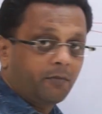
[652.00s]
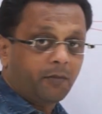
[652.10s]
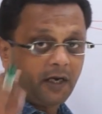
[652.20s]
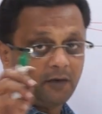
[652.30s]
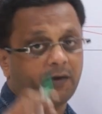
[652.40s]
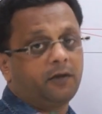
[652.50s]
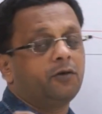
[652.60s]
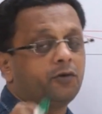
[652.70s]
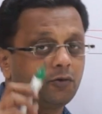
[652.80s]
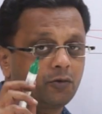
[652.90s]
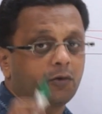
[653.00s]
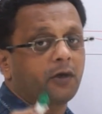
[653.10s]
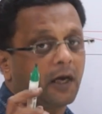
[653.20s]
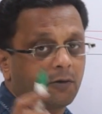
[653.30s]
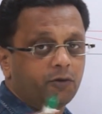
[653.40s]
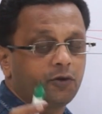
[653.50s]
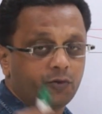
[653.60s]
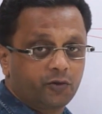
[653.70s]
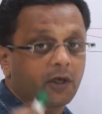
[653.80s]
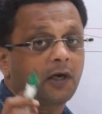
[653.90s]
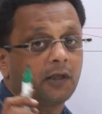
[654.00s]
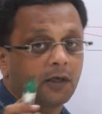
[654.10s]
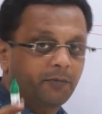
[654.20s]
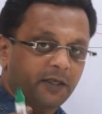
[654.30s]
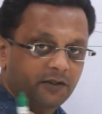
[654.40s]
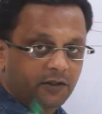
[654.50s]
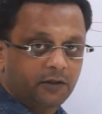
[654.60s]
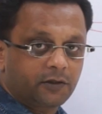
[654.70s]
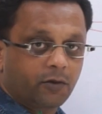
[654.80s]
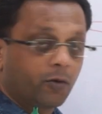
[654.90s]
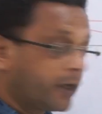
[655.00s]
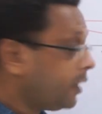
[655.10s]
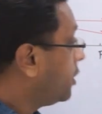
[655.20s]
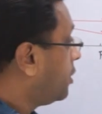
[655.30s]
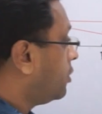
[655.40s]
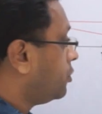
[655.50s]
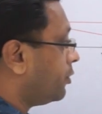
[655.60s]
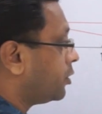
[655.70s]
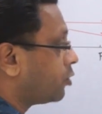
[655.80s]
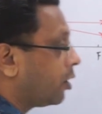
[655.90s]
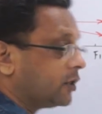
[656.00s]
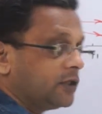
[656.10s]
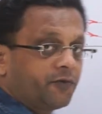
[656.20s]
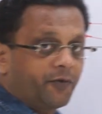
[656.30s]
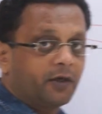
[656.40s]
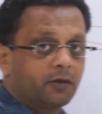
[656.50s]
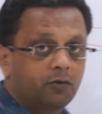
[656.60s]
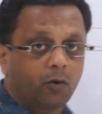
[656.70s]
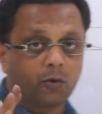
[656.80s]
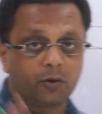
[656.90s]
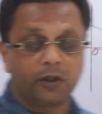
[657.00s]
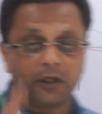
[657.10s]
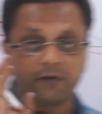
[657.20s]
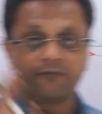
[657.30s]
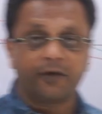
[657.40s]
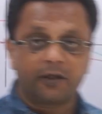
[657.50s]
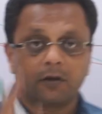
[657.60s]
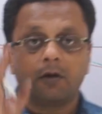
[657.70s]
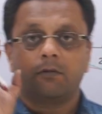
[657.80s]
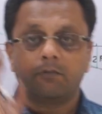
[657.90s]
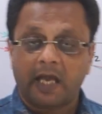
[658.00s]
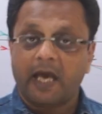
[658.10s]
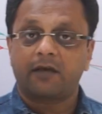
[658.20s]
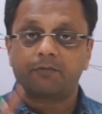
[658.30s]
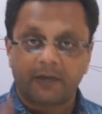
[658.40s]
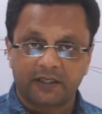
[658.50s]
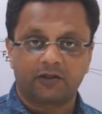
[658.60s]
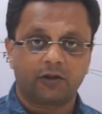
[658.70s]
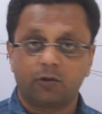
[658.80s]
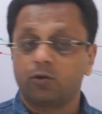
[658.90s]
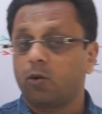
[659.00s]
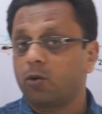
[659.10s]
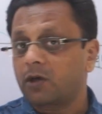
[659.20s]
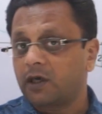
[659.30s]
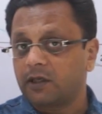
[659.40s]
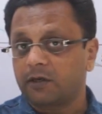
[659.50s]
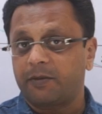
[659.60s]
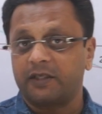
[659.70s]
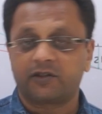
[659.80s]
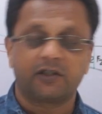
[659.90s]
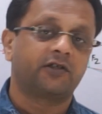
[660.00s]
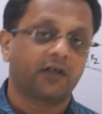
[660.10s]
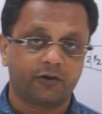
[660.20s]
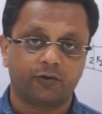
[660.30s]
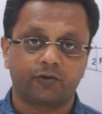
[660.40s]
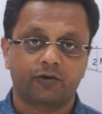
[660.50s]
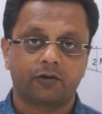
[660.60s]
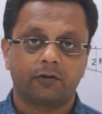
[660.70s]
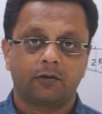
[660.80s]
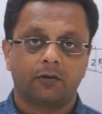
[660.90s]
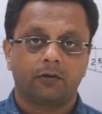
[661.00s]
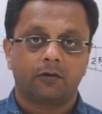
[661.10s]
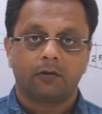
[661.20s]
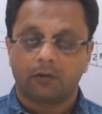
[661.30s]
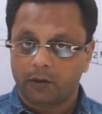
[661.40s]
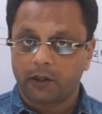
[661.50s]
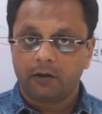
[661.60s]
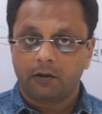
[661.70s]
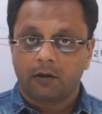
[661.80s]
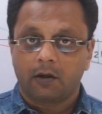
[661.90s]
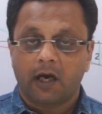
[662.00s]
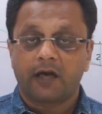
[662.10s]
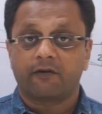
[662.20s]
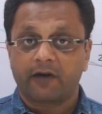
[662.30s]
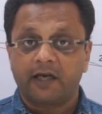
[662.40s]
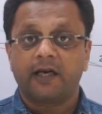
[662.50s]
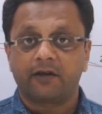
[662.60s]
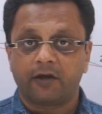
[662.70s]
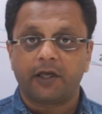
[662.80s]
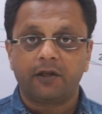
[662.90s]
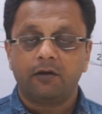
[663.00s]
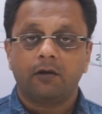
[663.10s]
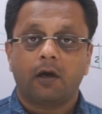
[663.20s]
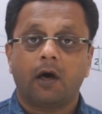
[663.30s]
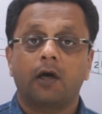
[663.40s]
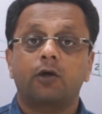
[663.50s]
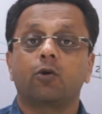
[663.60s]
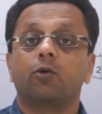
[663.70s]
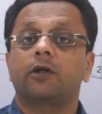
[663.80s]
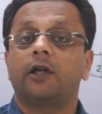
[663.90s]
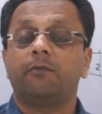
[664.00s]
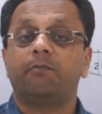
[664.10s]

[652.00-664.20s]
Mind well, you don't have to use the colored pencils, okay? You will draw these figures only with black pencil. No color pencils are used, okay? And red and green are totally